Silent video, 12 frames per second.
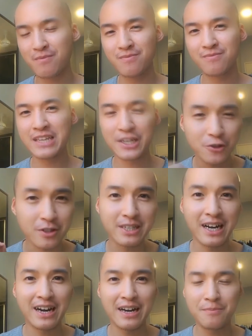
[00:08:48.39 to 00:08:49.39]
Take your
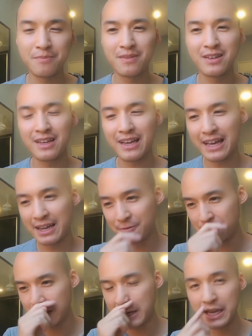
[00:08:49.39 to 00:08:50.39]
time and
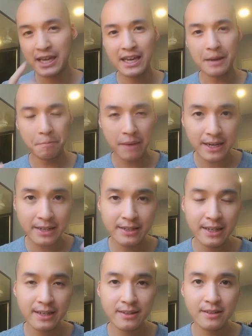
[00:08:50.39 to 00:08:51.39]
really
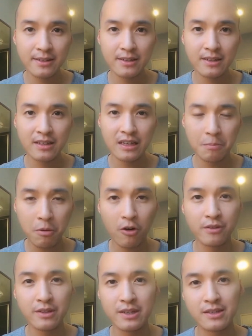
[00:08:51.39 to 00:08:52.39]
meditate
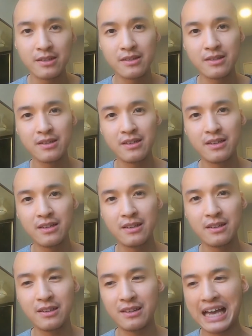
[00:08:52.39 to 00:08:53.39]
upon this
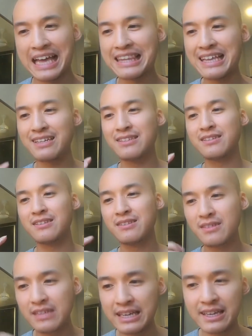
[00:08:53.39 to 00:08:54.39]
and let it
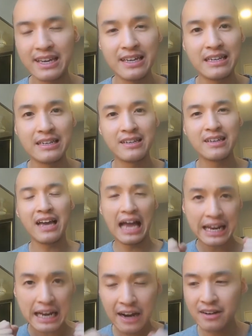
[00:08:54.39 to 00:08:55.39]
sink in
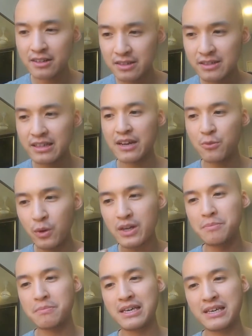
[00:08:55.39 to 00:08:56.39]
and understand what it
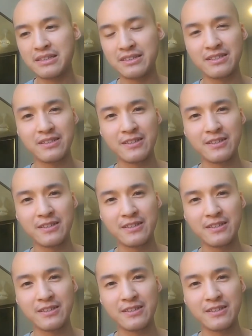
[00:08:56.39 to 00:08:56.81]
means.